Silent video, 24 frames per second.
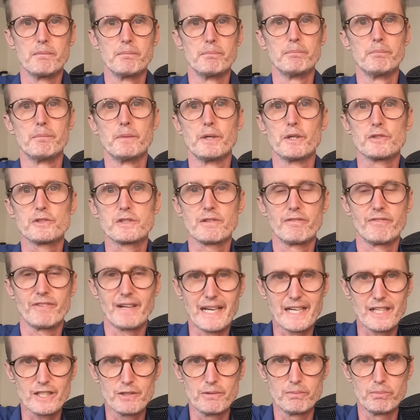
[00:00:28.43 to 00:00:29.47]
most
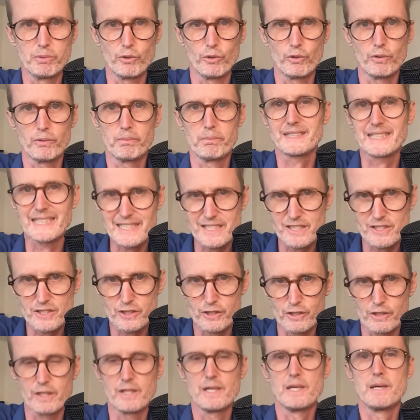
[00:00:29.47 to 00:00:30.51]
valuable
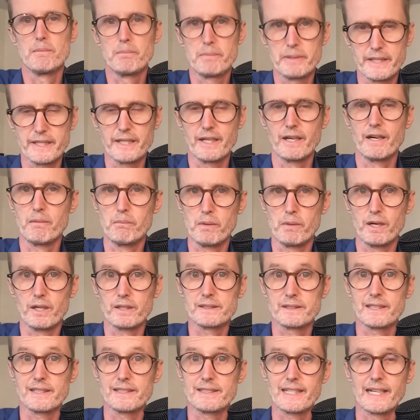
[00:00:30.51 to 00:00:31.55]
digital PR
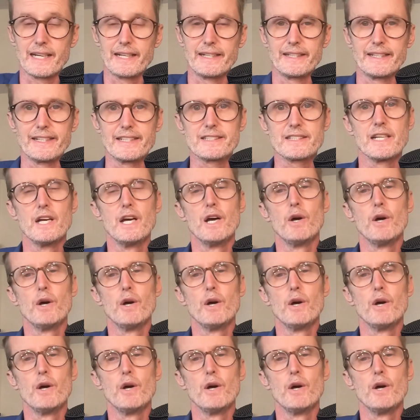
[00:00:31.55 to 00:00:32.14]
marketing techniques,